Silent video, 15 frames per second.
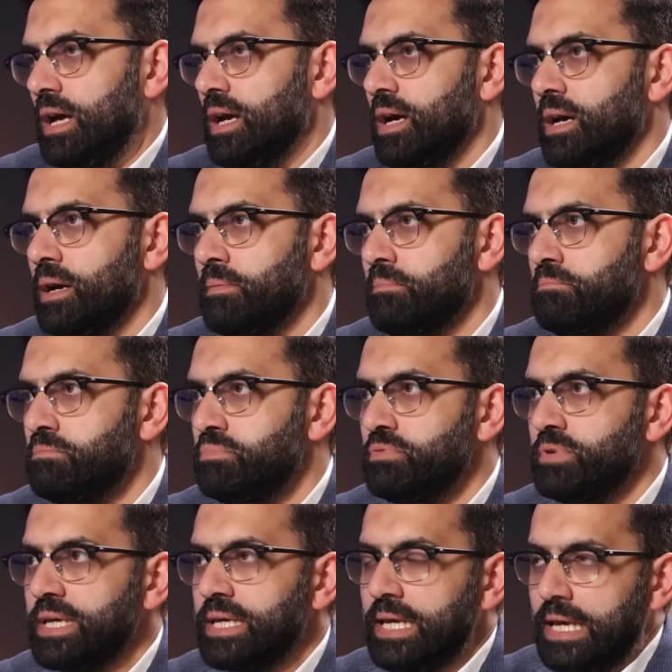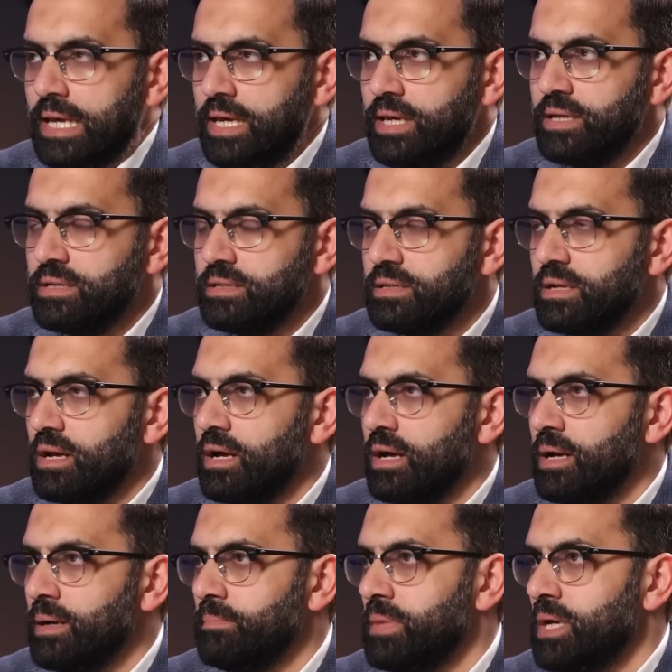um, bring in
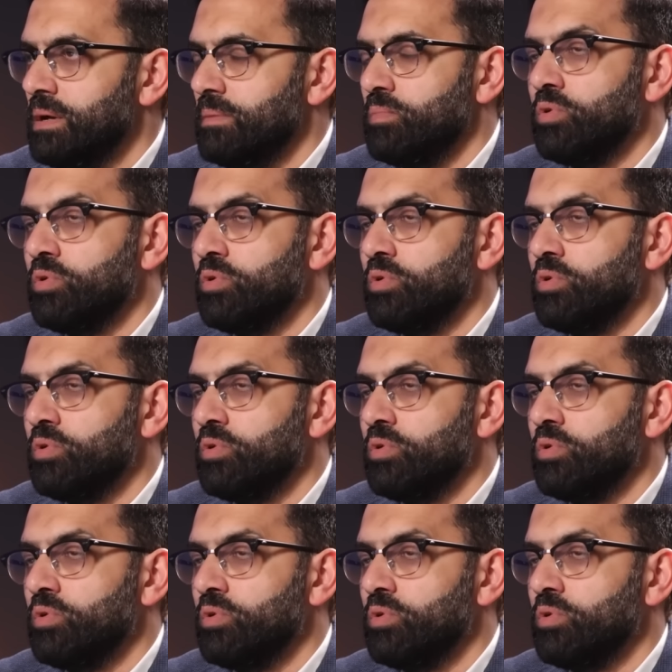um,